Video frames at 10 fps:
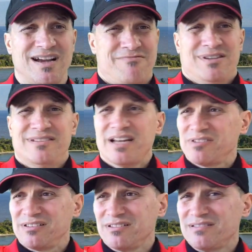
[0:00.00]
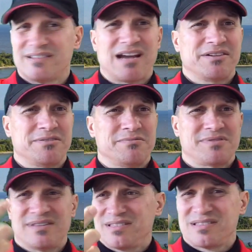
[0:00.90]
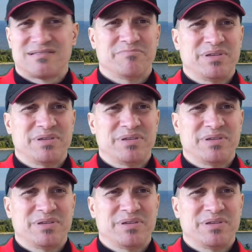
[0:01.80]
I really never learned how to use this